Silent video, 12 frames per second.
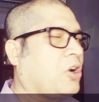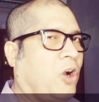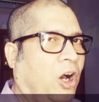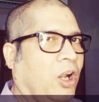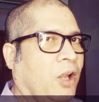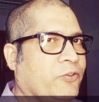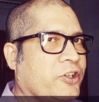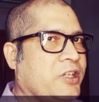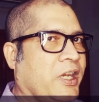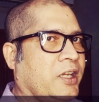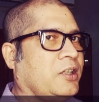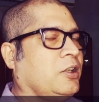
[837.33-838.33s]
call of the
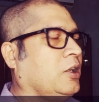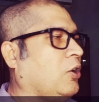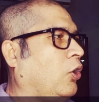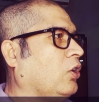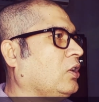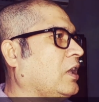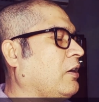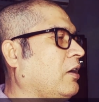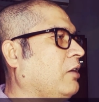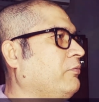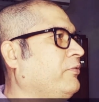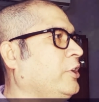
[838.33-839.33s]
day. All
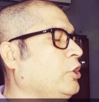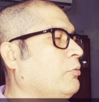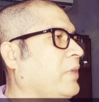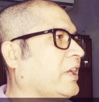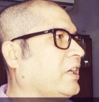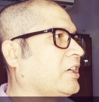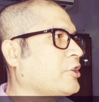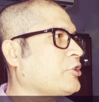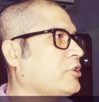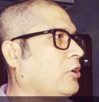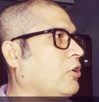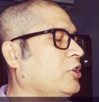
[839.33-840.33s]
the video
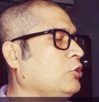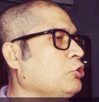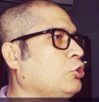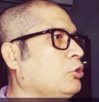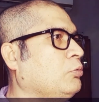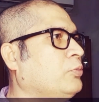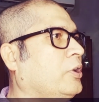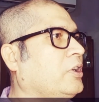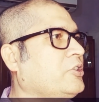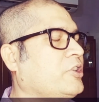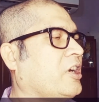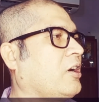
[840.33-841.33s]
makers on
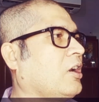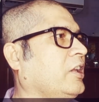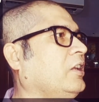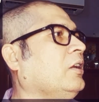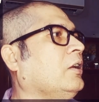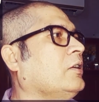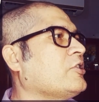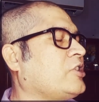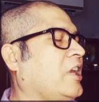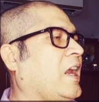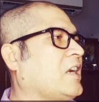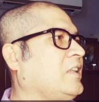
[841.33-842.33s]
YouTube generally
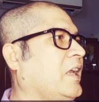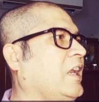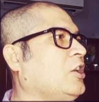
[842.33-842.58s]
say at the